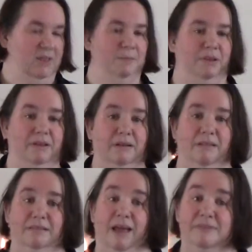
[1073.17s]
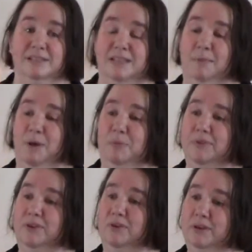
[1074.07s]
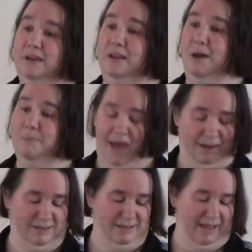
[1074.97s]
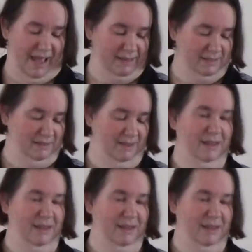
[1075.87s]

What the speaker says: the political left has come up with a good comeback to that.